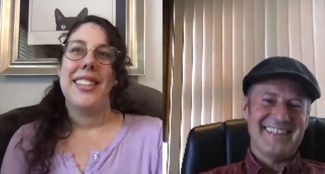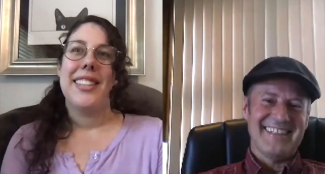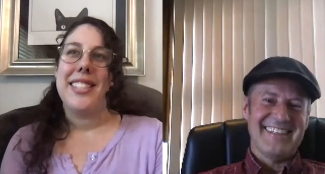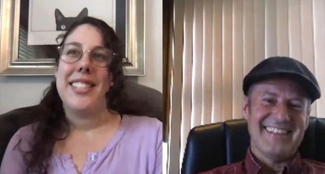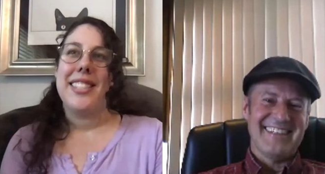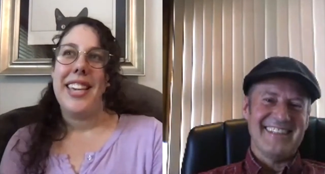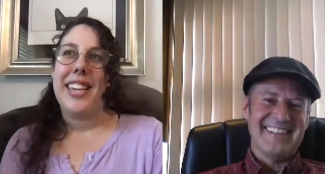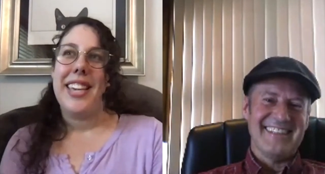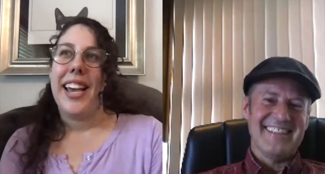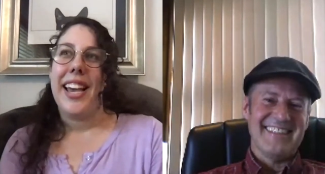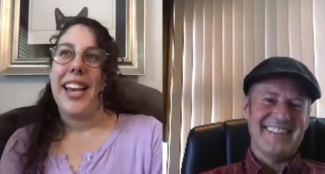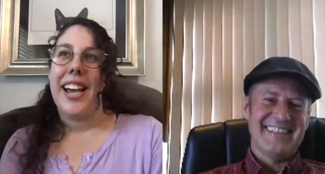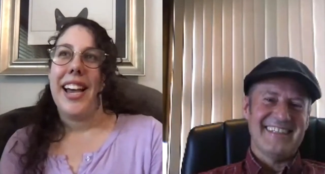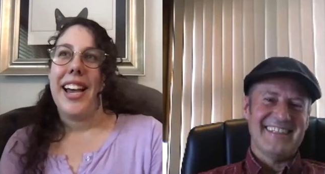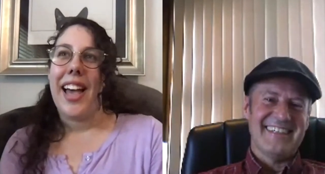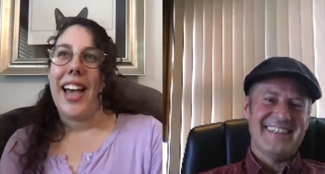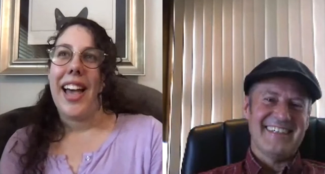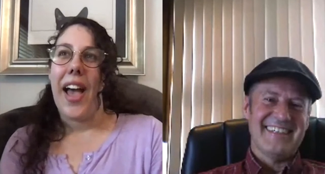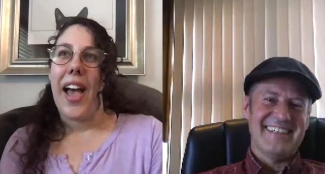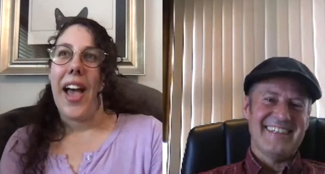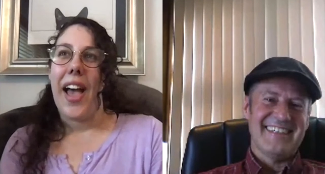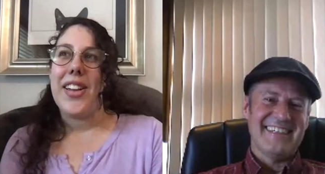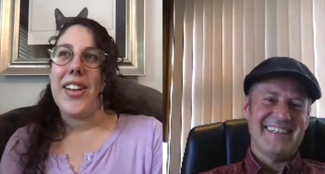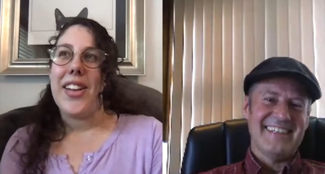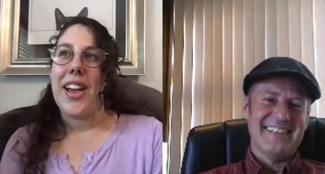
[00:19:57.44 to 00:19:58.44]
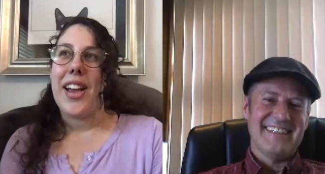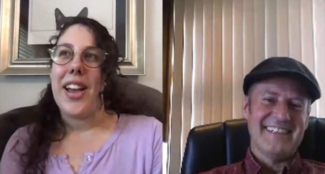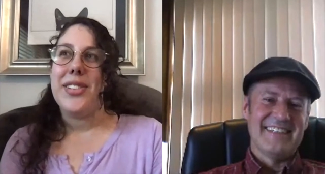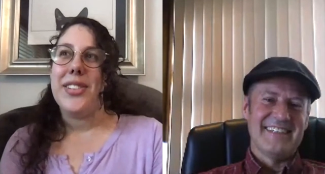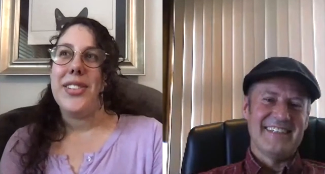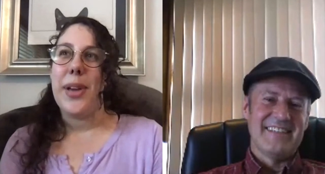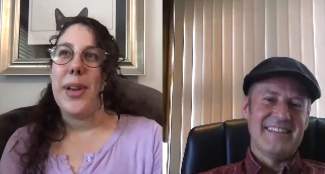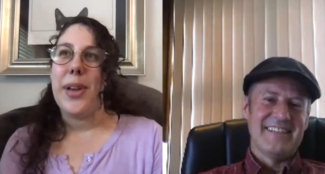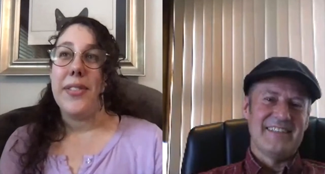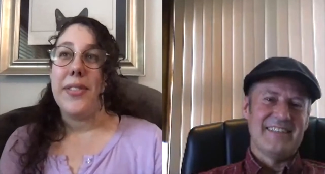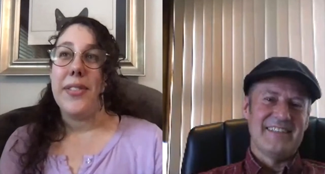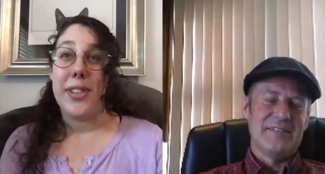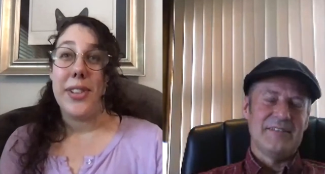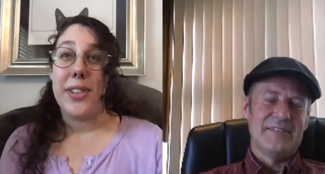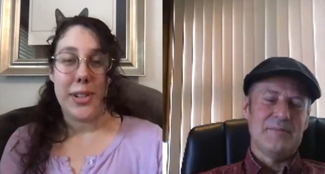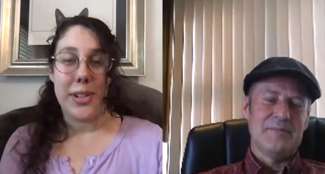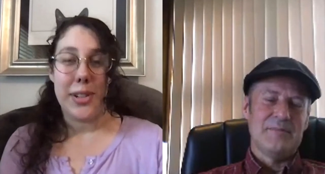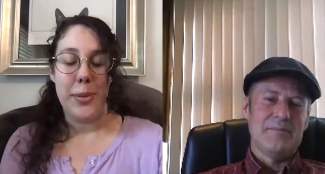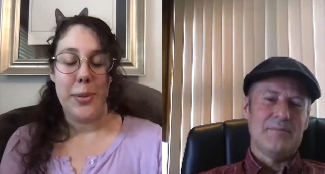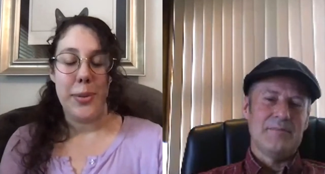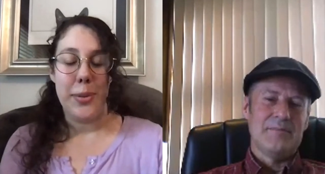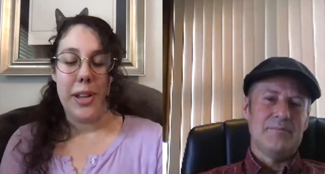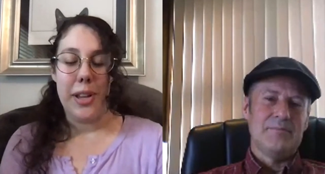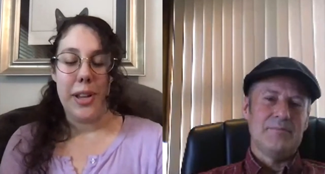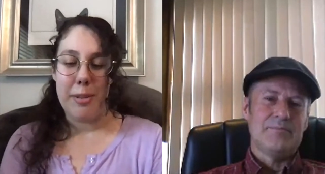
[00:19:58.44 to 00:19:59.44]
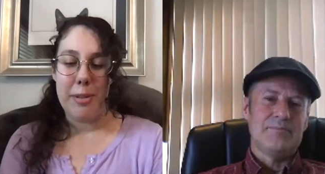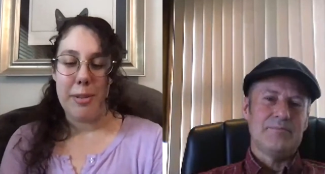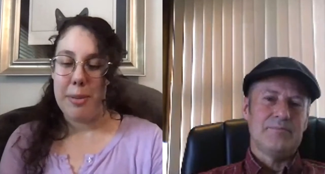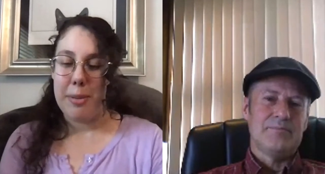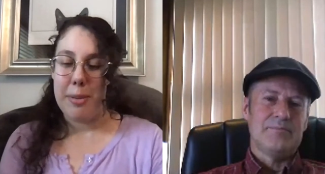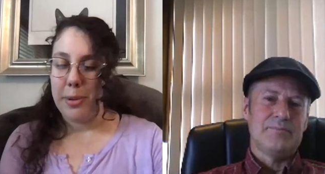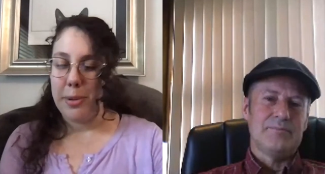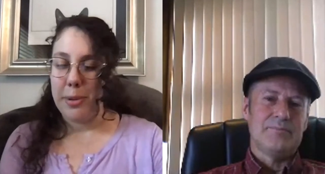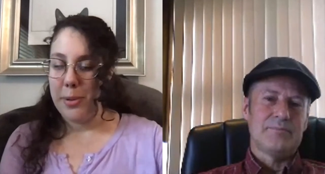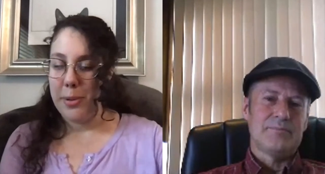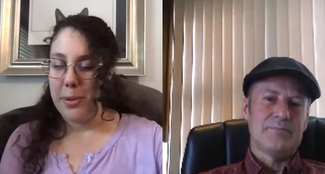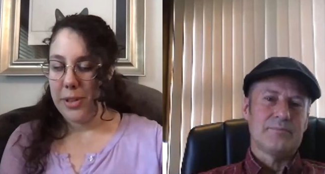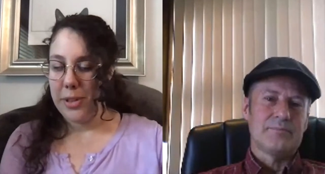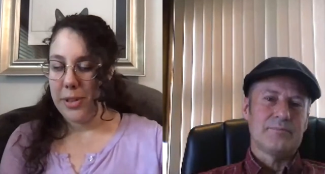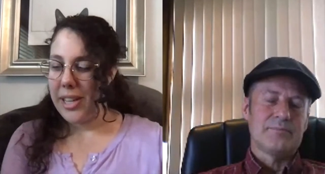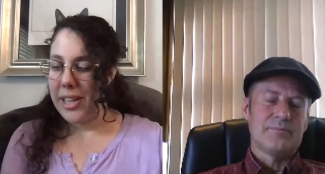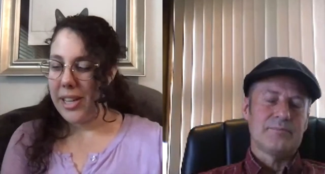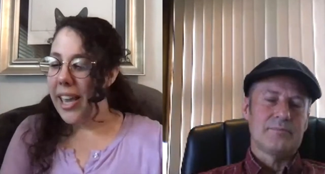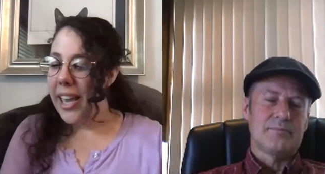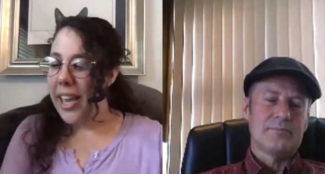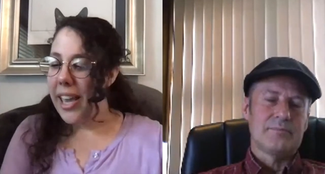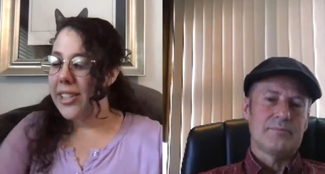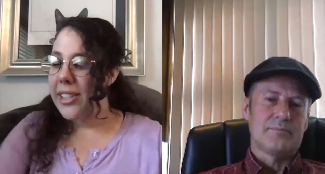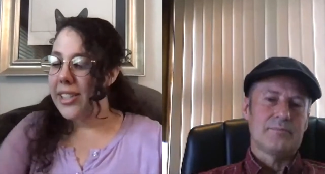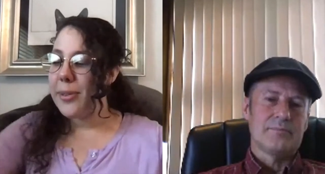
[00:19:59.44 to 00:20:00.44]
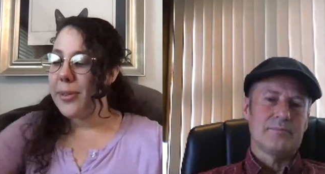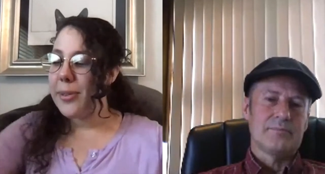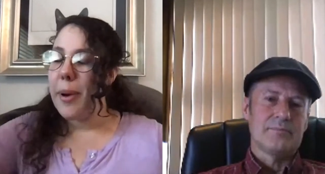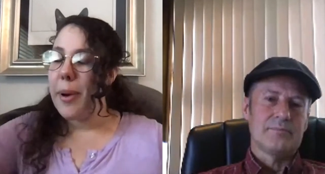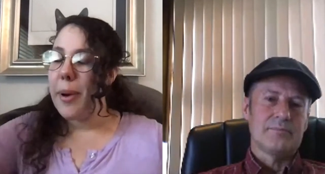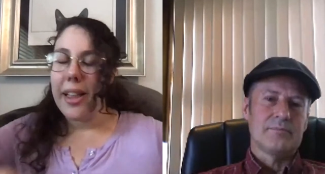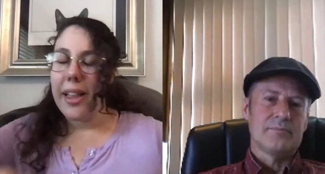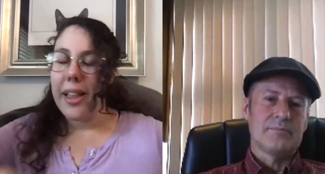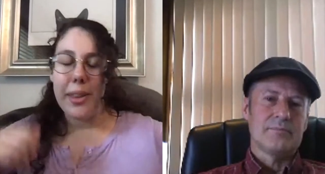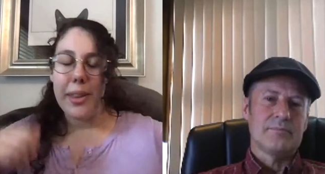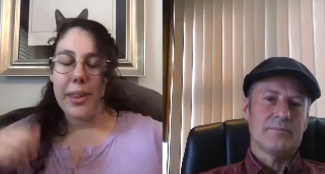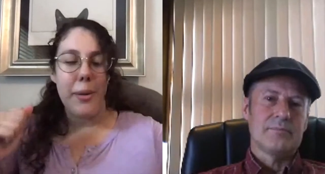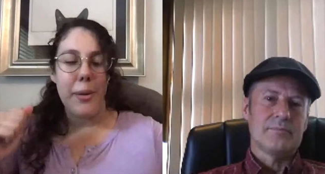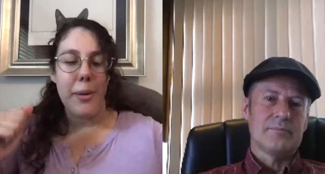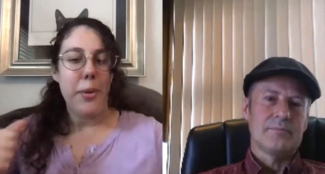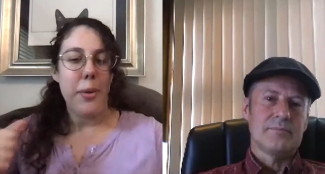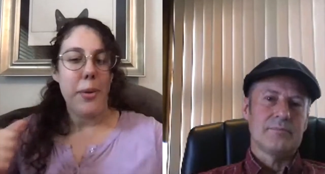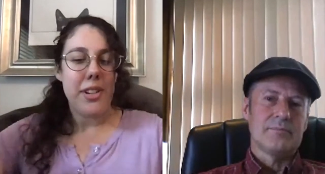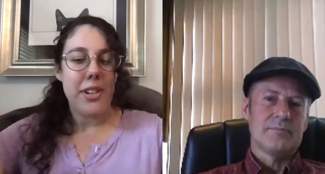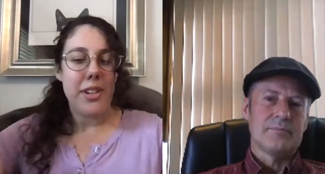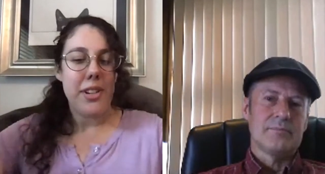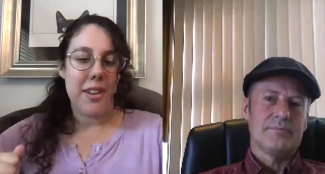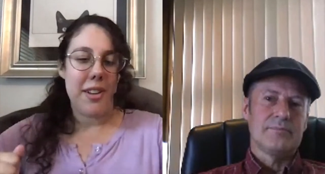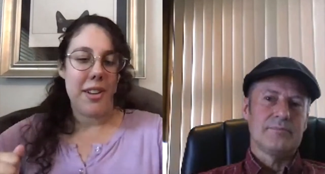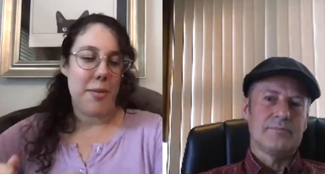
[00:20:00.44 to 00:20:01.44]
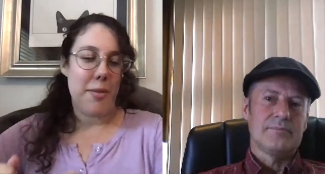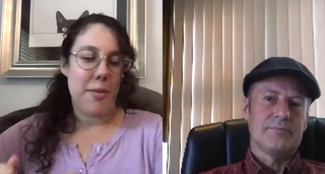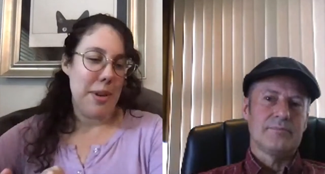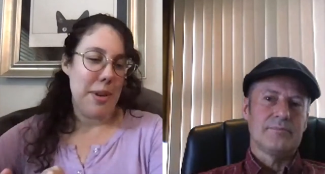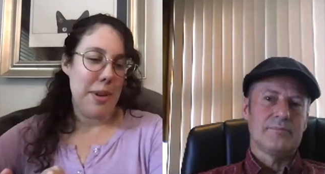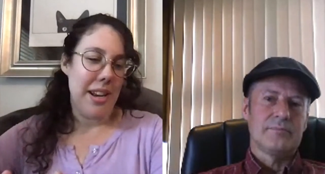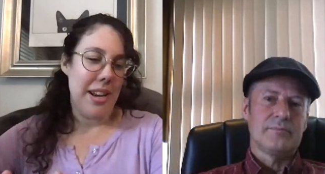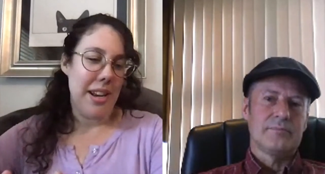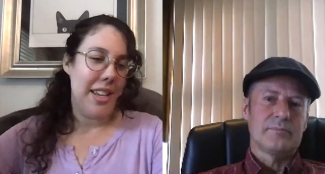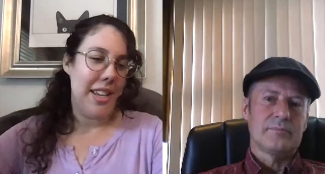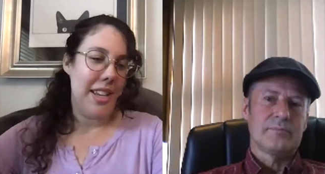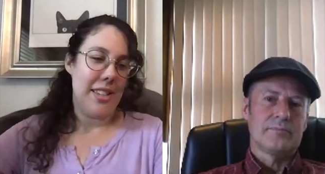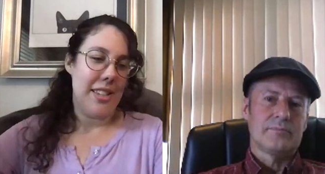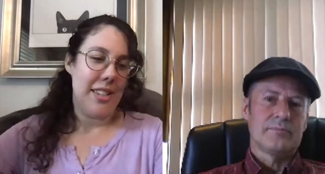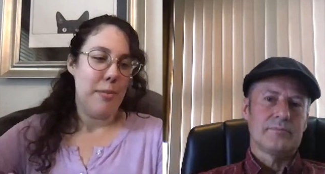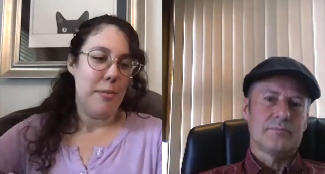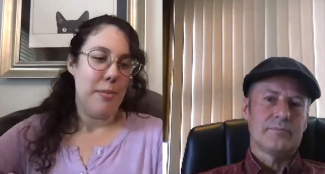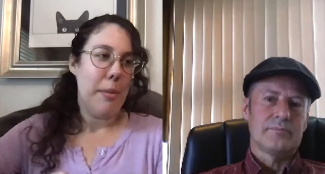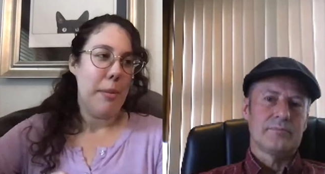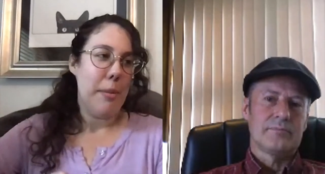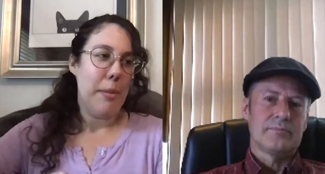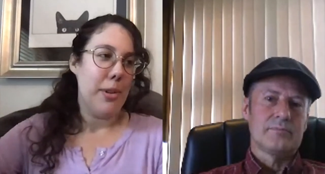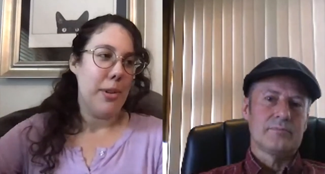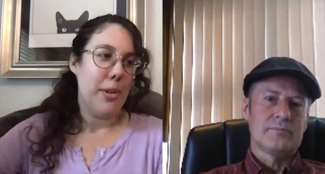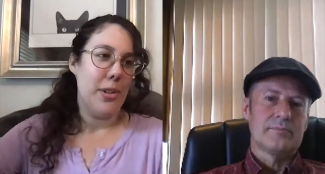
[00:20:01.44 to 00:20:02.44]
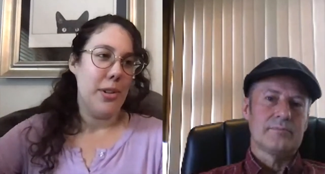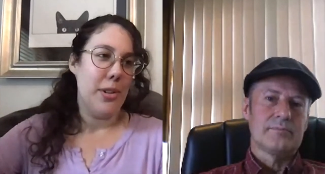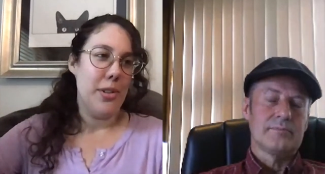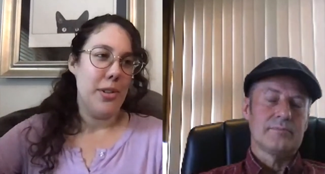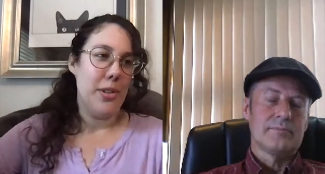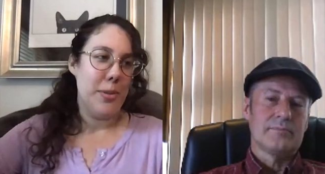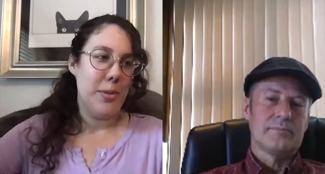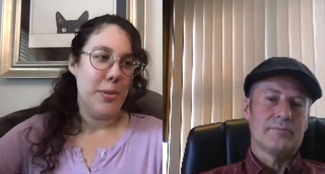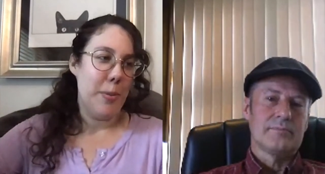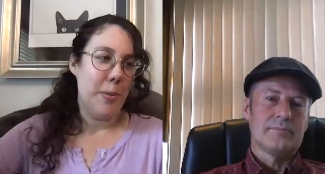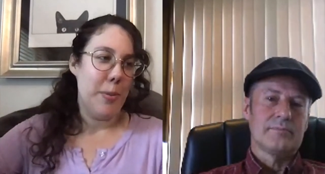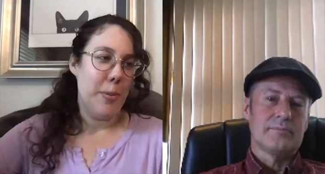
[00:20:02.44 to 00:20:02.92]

Speaker 1: yeah, I, I do. I've talked to a lot of people who say, yes, well, wouldn't it have been nice if publishers